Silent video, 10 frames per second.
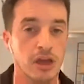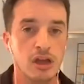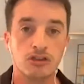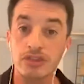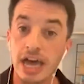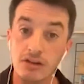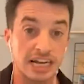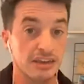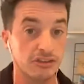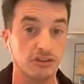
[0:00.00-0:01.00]
So that
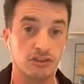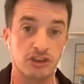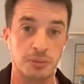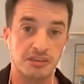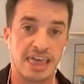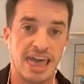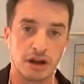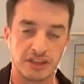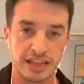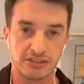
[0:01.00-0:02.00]
relationship is there. And I
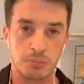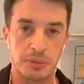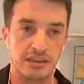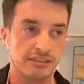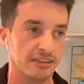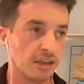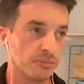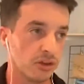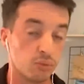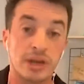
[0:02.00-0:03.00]
think that's the biggest thing.
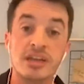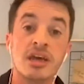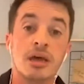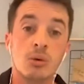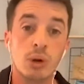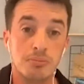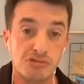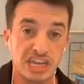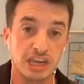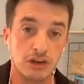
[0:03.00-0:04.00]
Sometimes when when
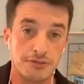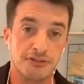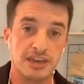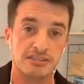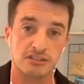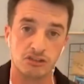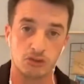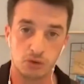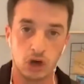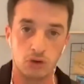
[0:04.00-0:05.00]
bringing a new face into a
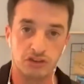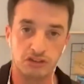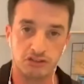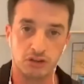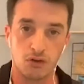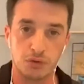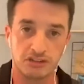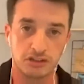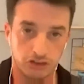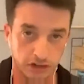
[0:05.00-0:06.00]
coaching staff, which is
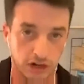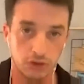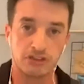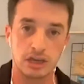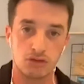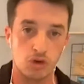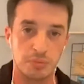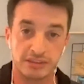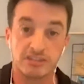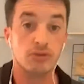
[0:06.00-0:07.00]
such a close-knit group,
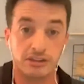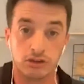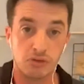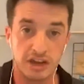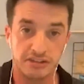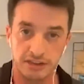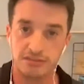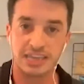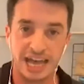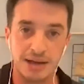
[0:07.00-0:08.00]
it's a, it's a risk, it's a
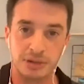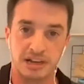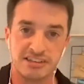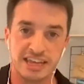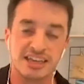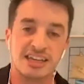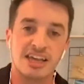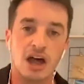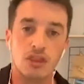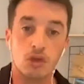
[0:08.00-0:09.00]
gamble, isn't it? Yeah.
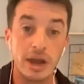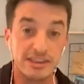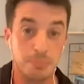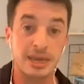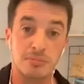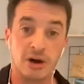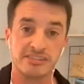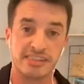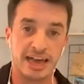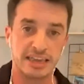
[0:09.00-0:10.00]
And the way to minimize
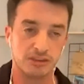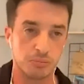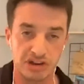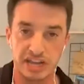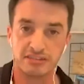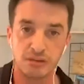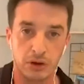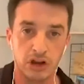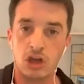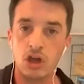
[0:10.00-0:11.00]
that is to bring in someone
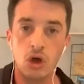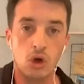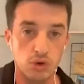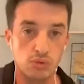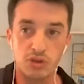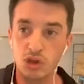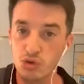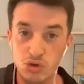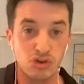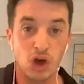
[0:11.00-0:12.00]
who, who
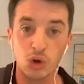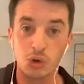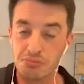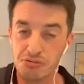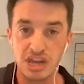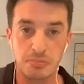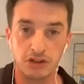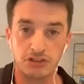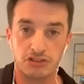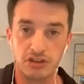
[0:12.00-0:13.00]
you know pretty
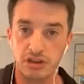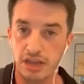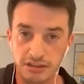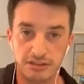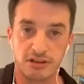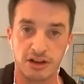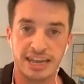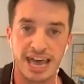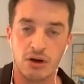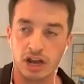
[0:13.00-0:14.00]
much inside
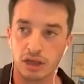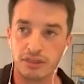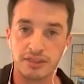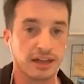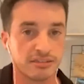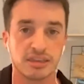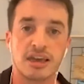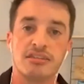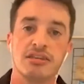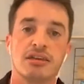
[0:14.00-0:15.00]
out. And I think that's the
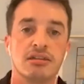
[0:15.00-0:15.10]
case here.